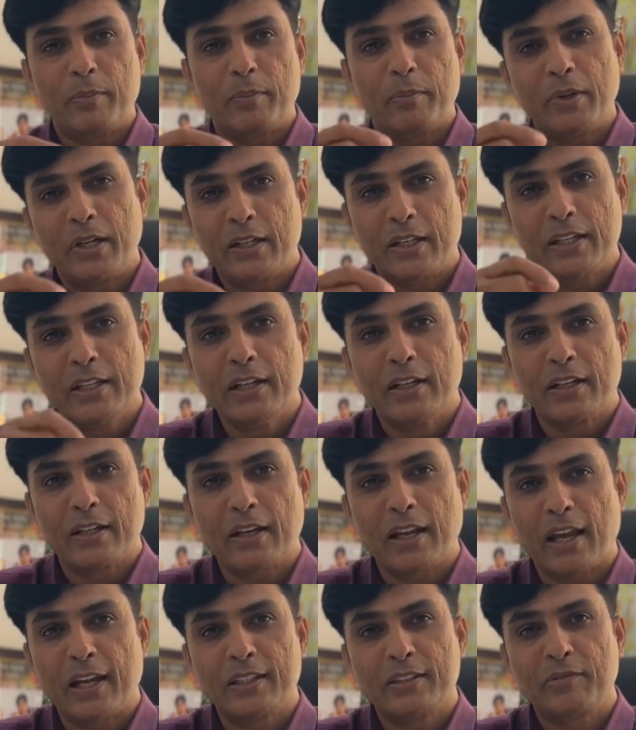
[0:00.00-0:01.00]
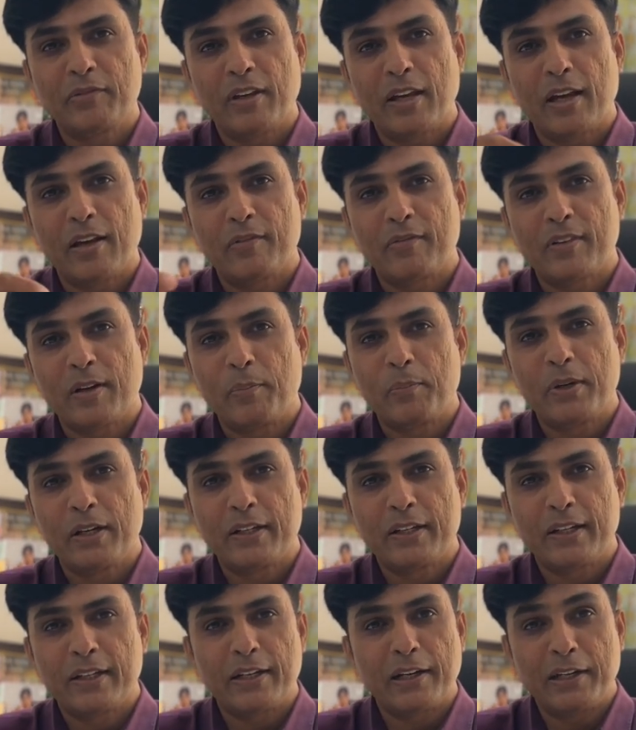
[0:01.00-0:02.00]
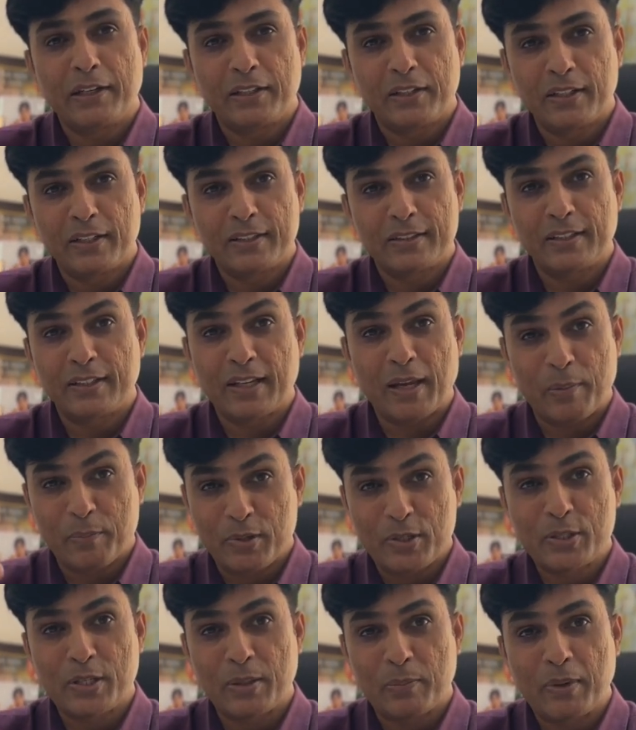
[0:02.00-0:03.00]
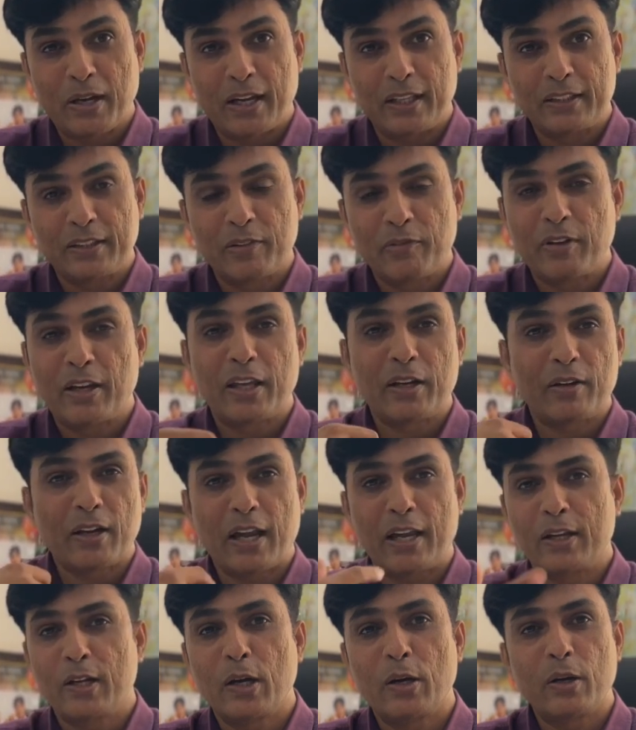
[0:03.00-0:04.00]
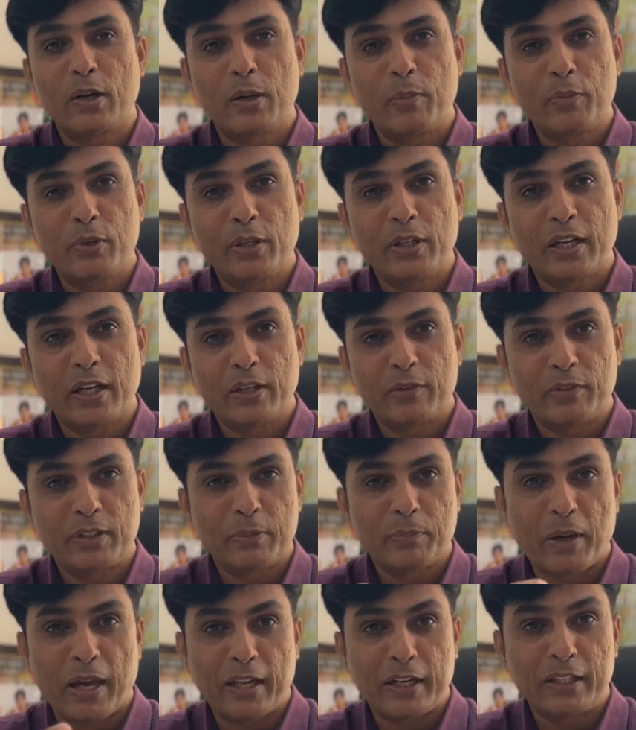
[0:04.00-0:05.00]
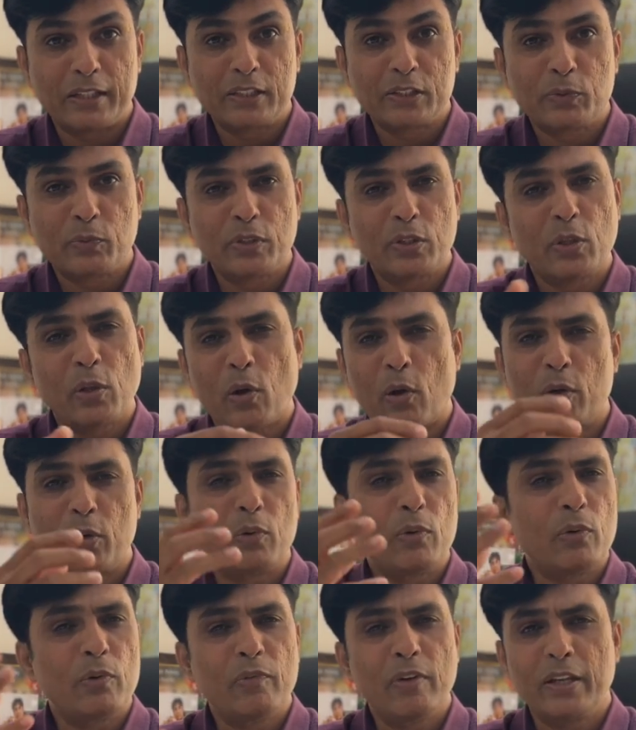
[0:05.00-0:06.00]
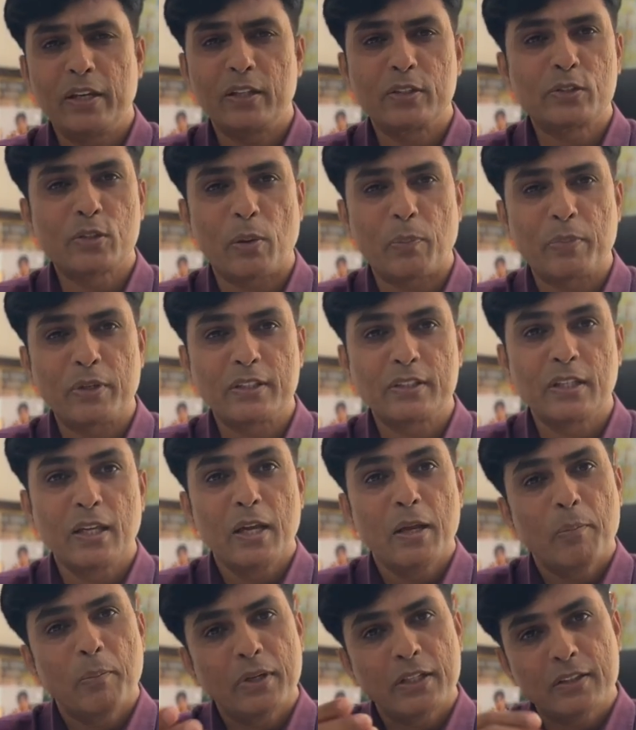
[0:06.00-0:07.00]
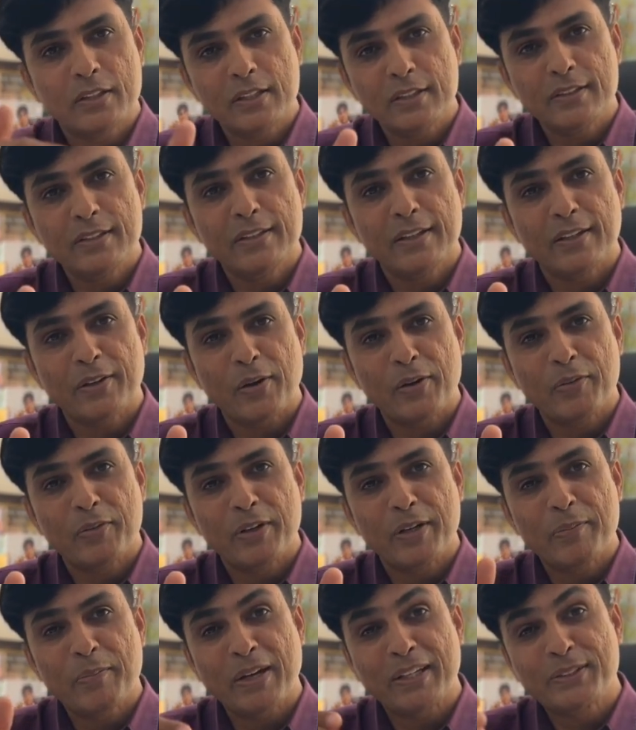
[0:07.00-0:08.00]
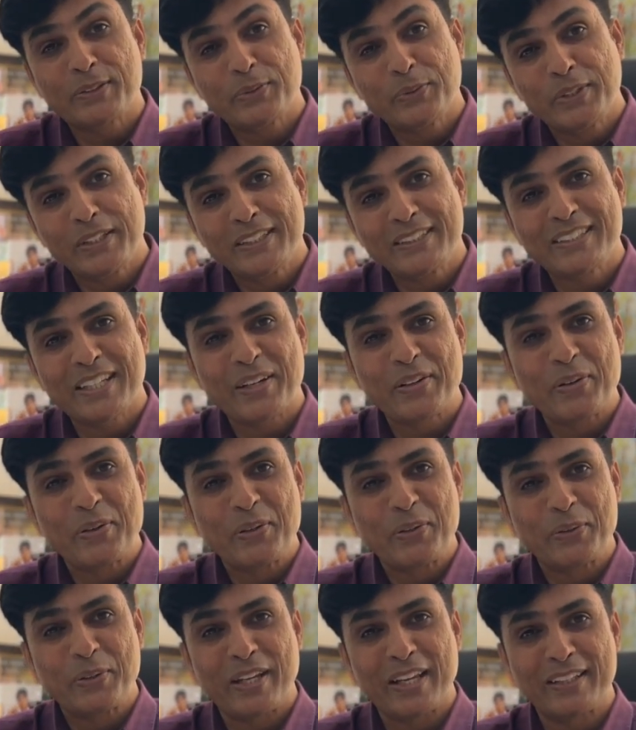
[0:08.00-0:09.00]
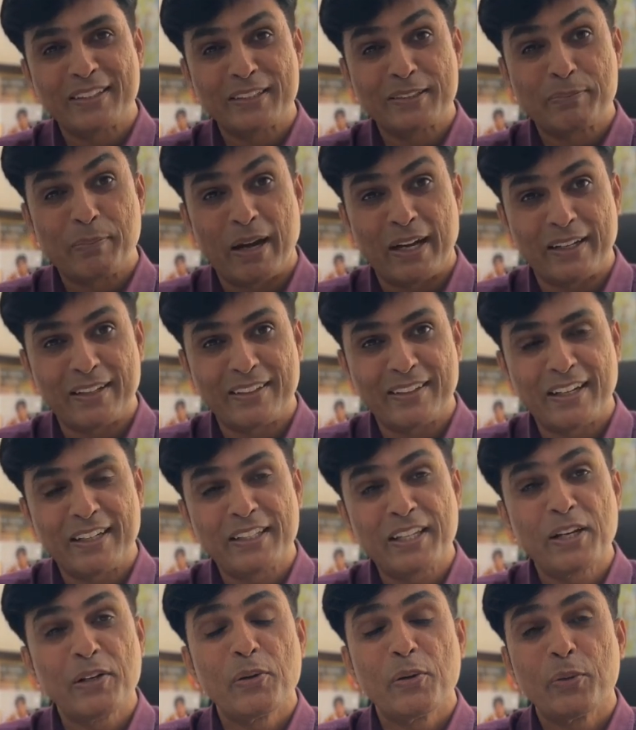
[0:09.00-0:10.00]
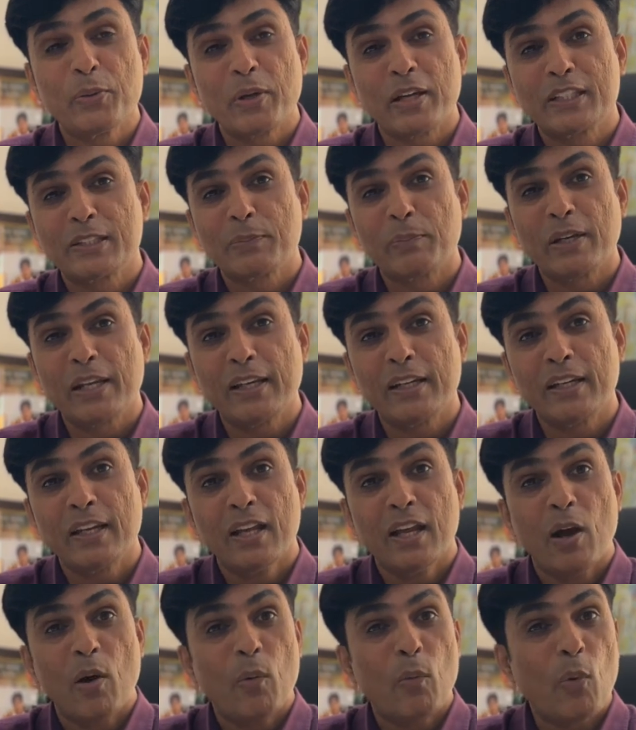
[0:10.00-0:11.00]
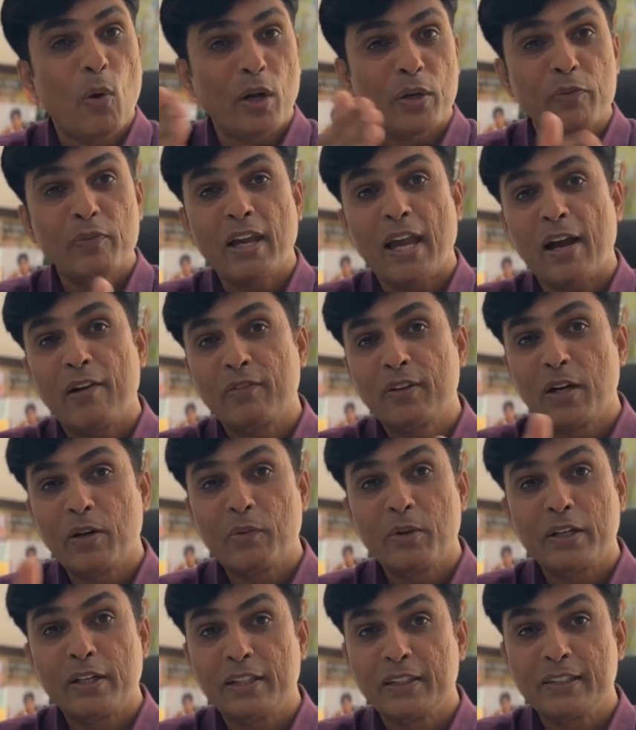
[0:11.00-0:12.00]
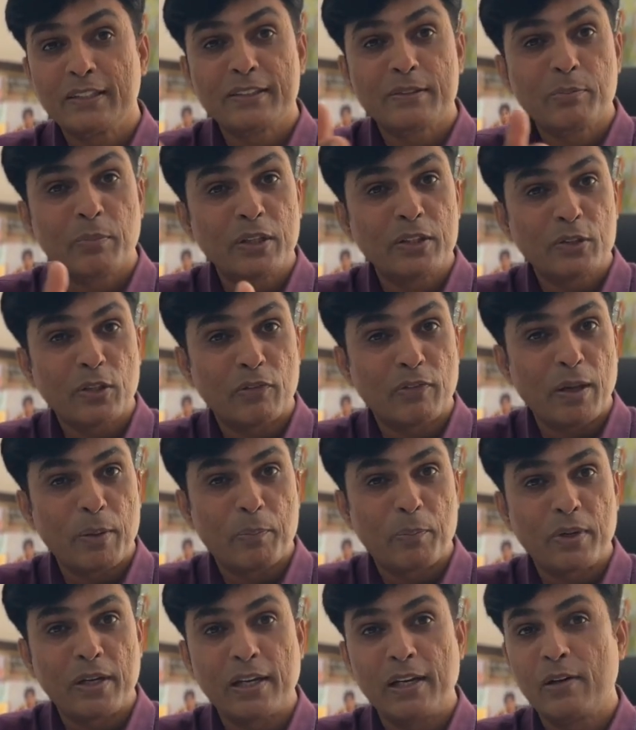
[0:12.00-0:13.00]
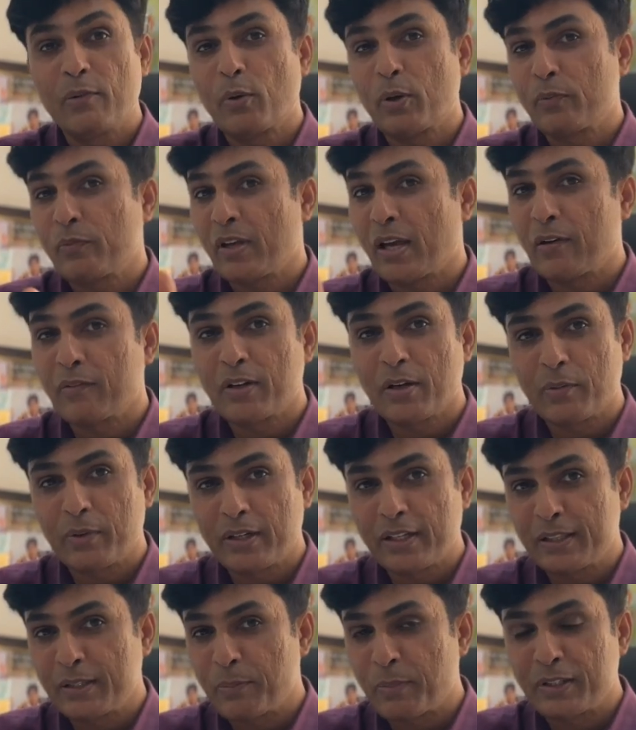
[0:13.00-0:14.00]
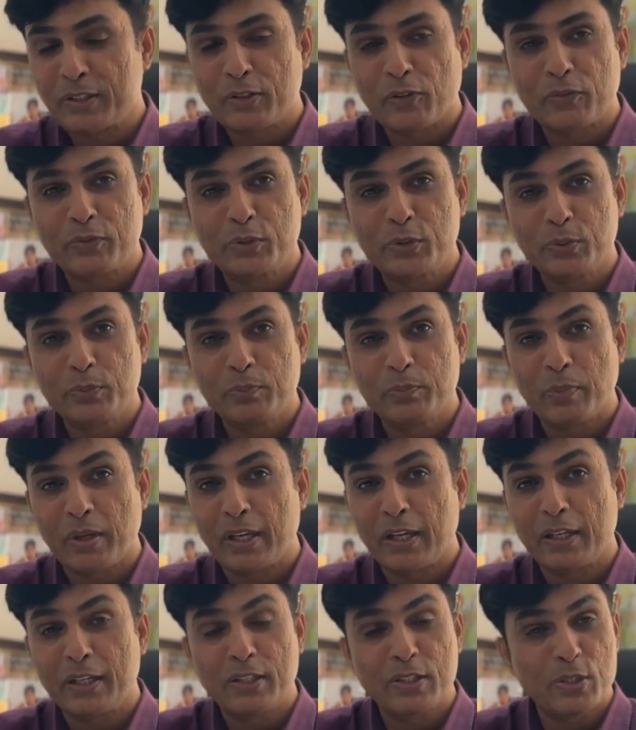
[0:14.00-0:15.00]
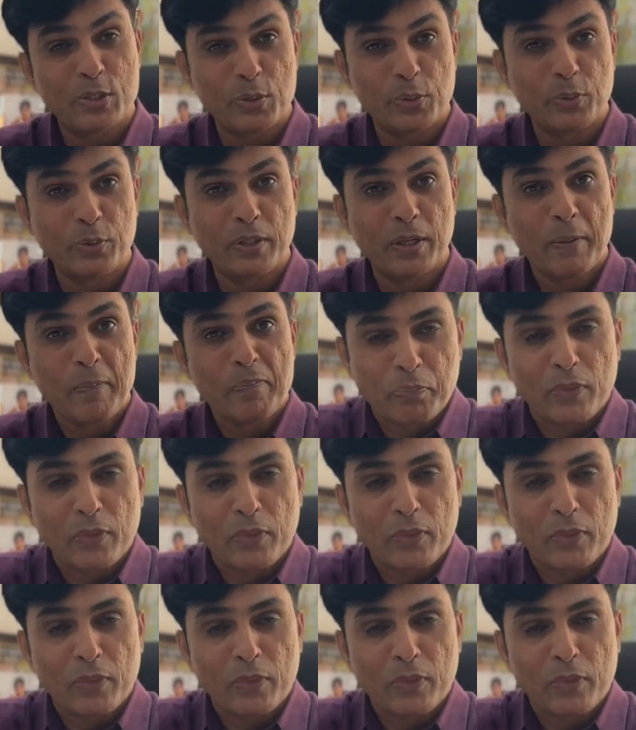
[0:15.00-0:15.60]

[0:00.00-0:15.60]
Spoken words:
But here, as we have completed 8 years in Cambridge Ki Baat, where I communicate with parents with on various topics. But this year onward, my students are going to take this baton and they're going to explain what we have covered in this month of April, what we have covered in the month of May and June.